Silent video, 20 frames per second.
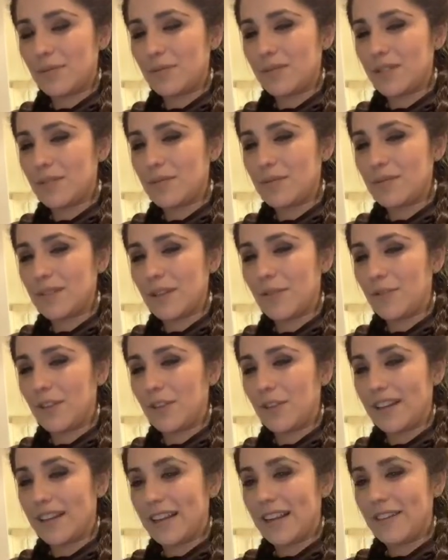But sometimes I feel
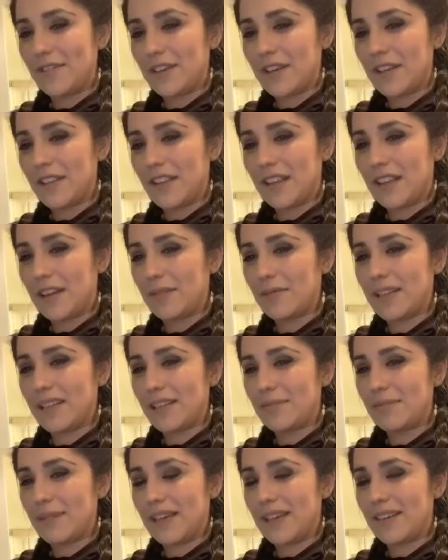like I have nothing. I'm like,
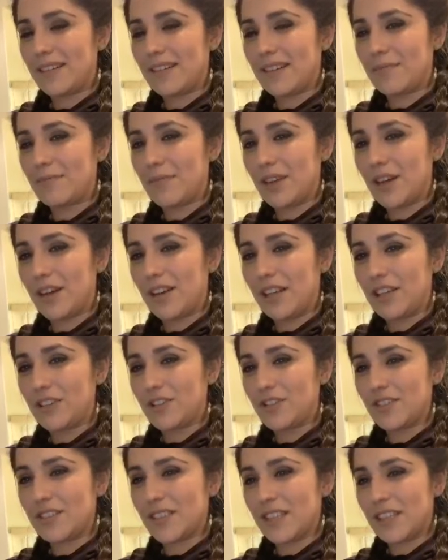man, I'm not
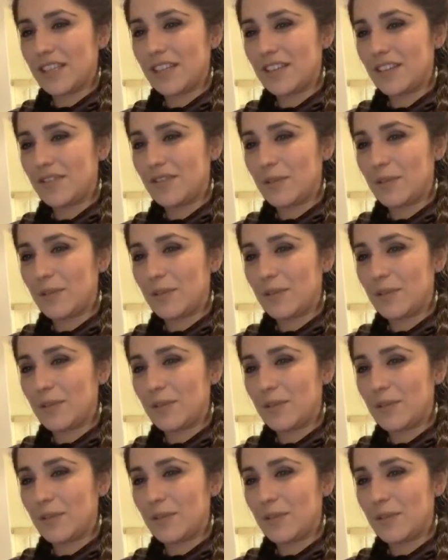interesting enough.